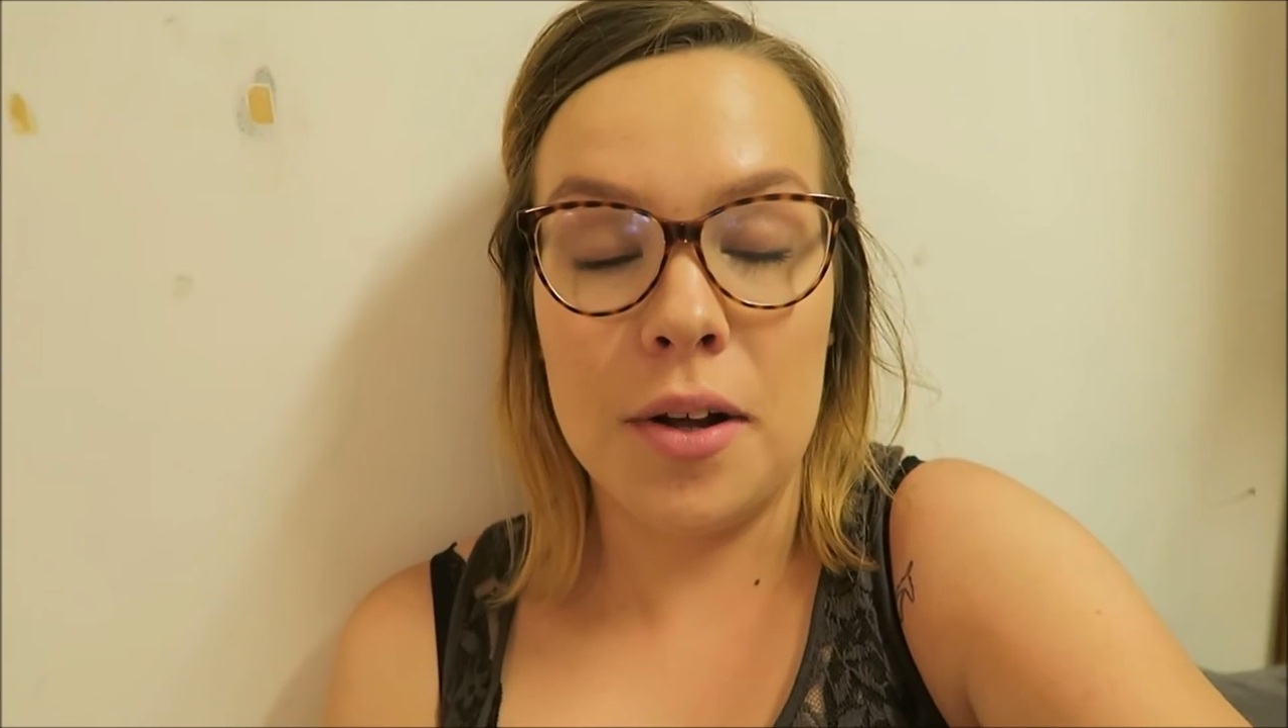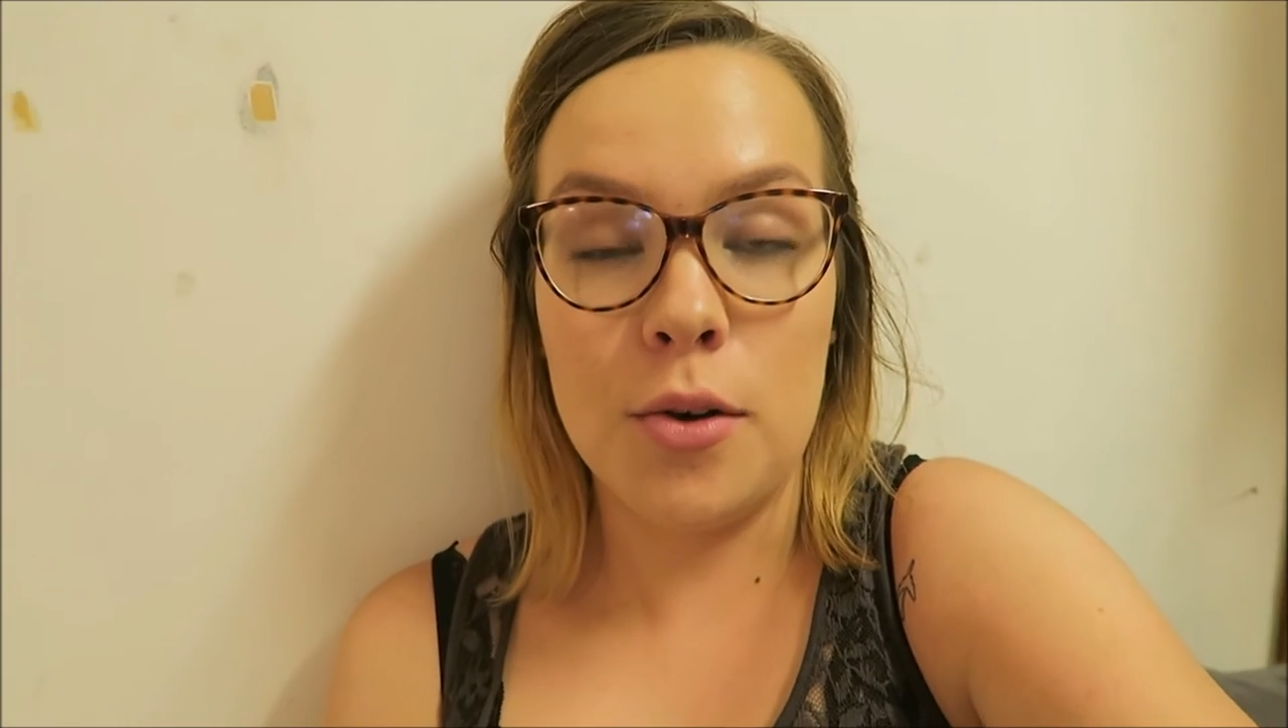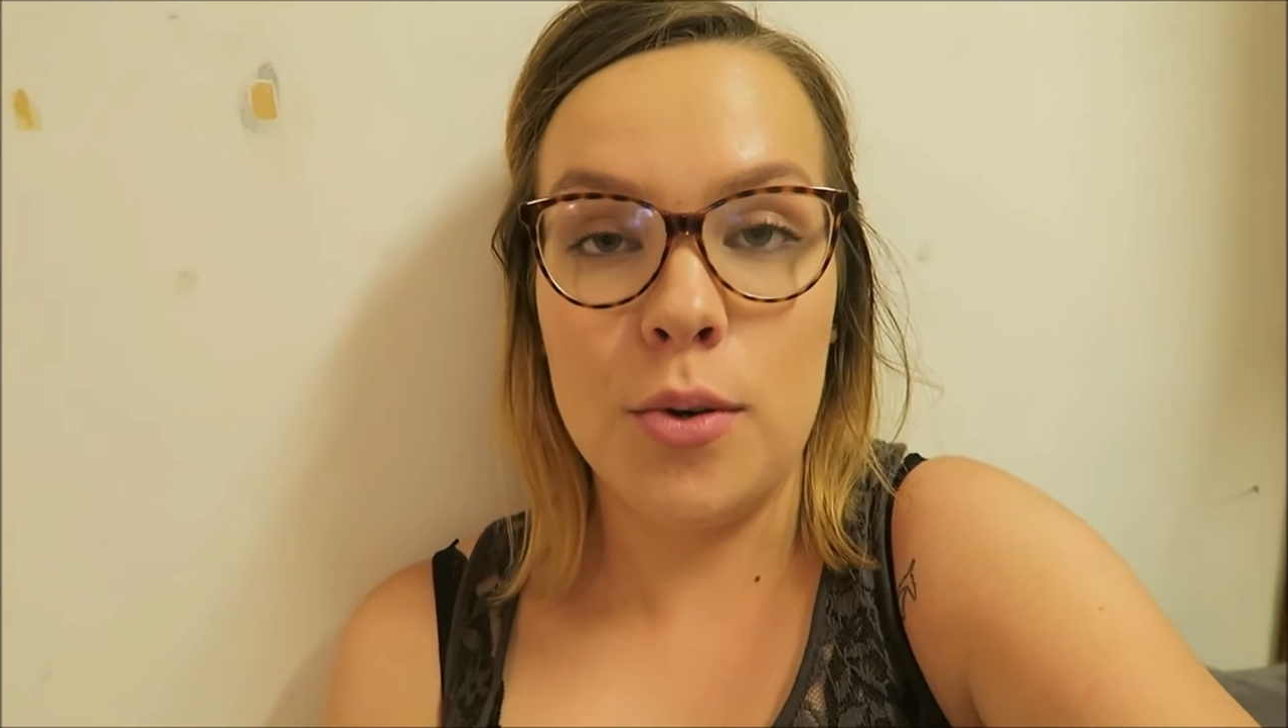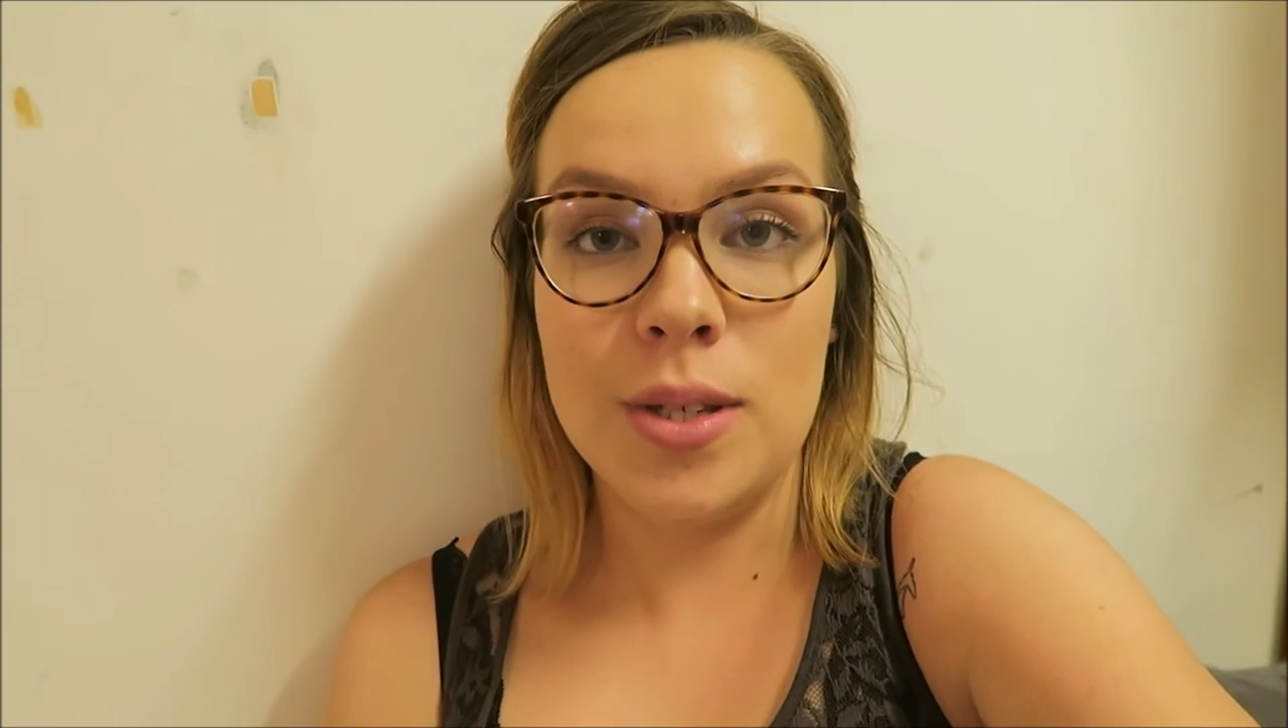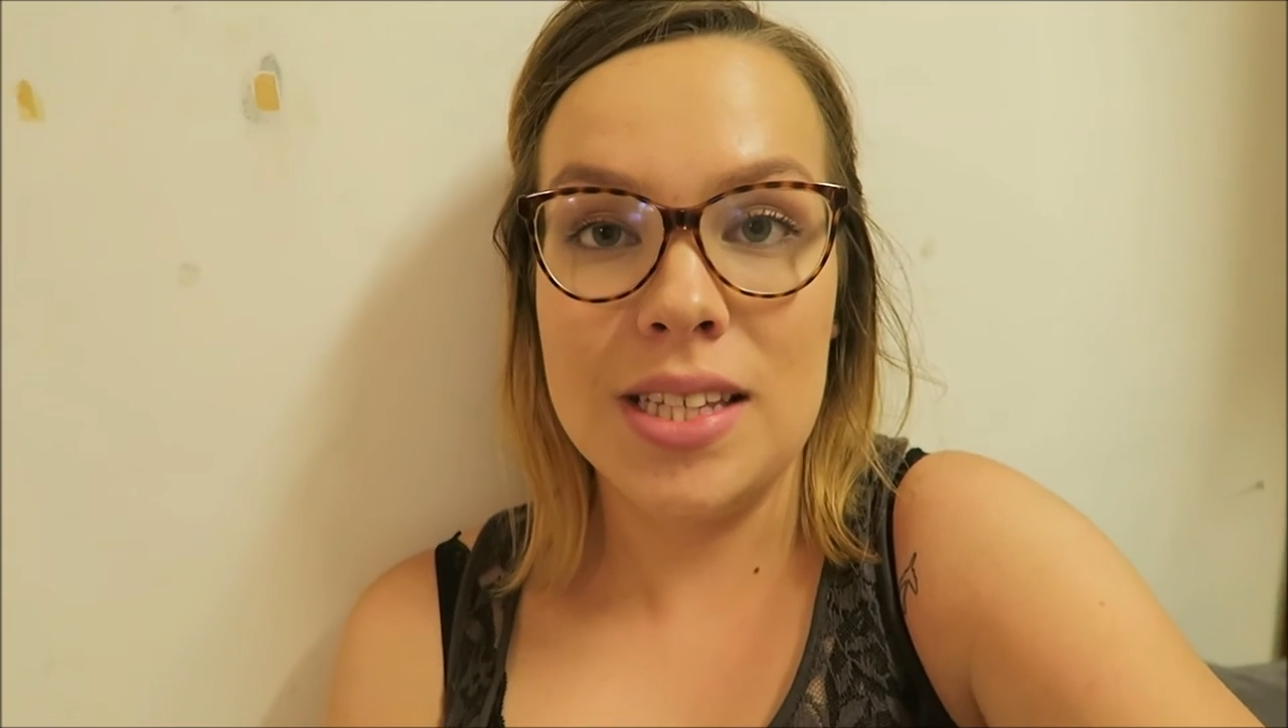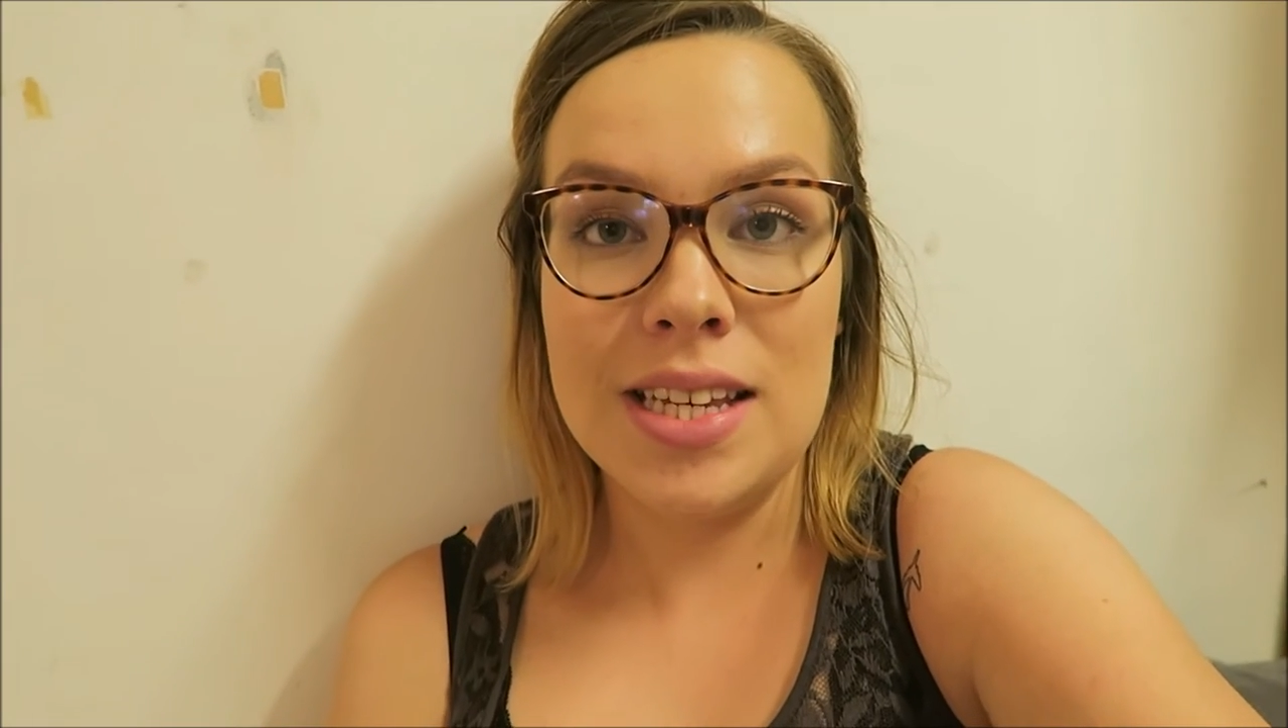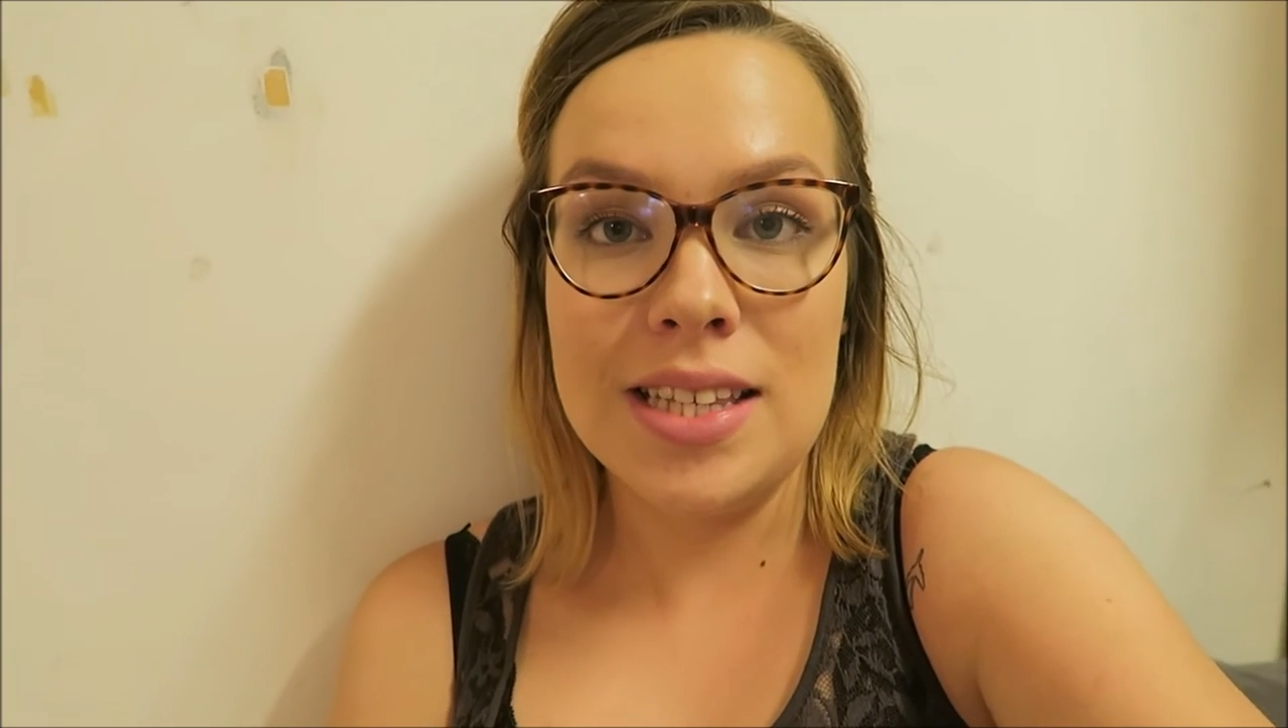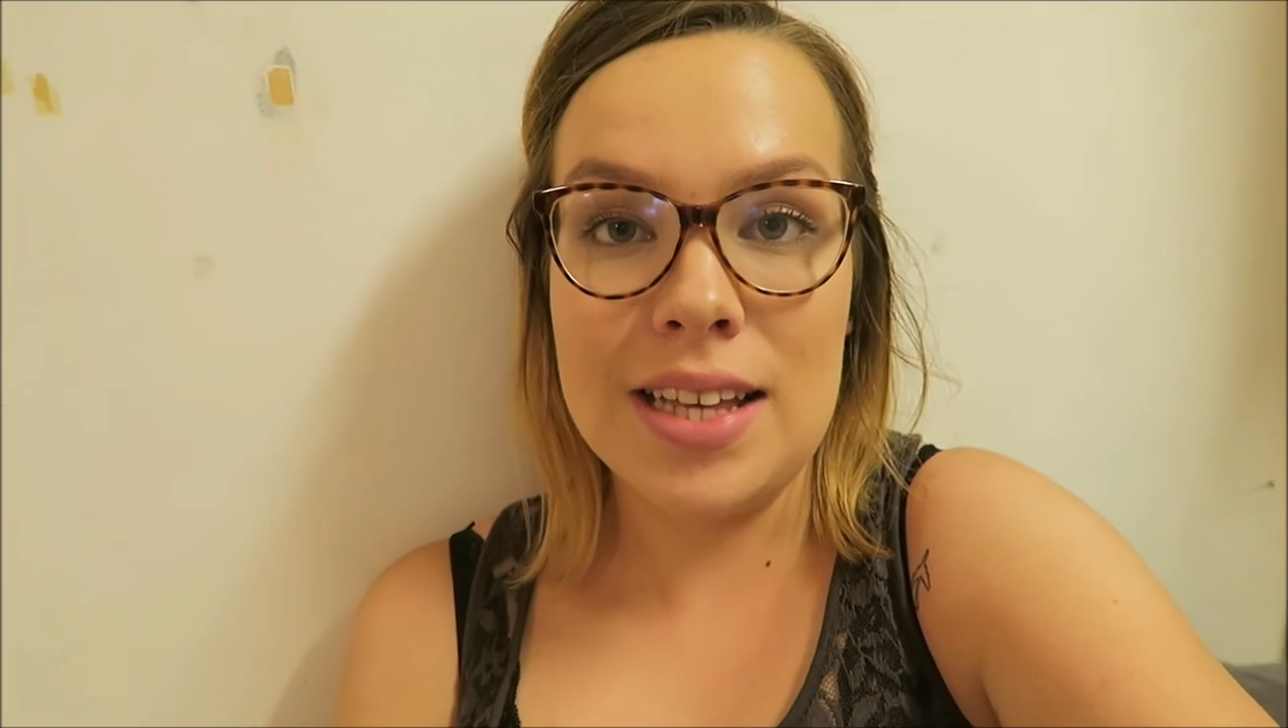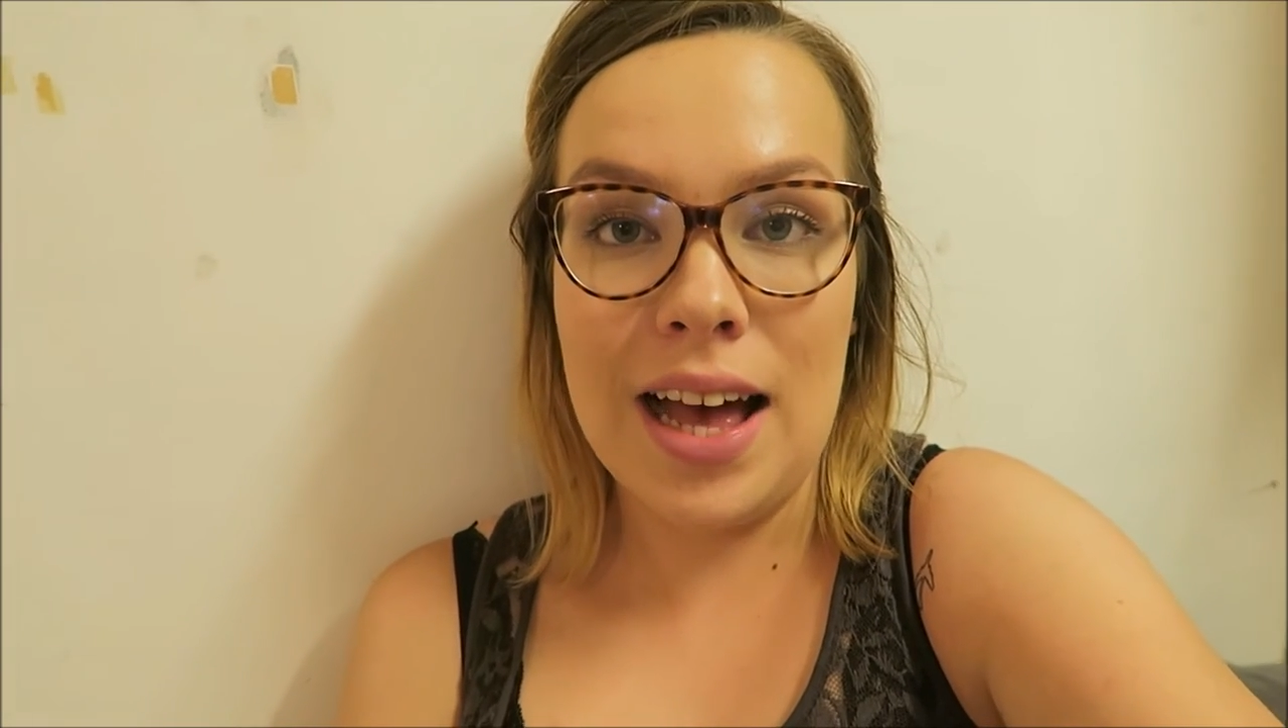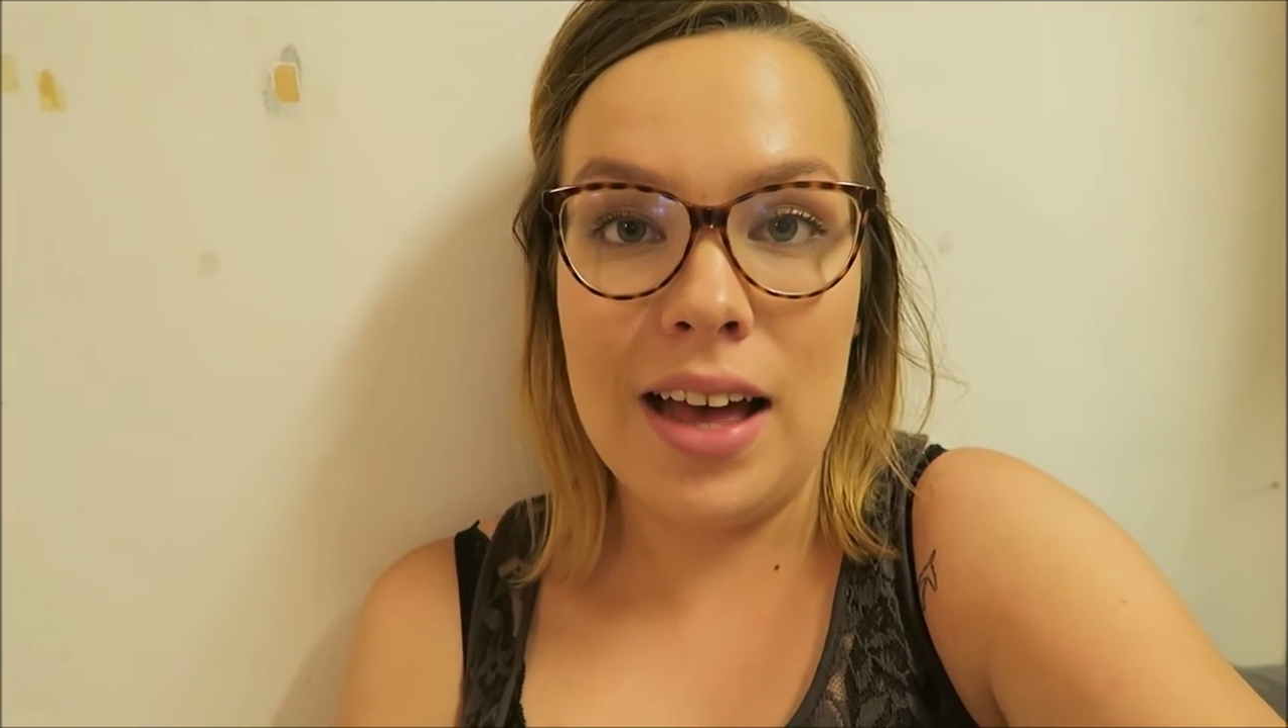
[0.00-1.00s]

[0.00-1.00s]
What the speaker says: my courses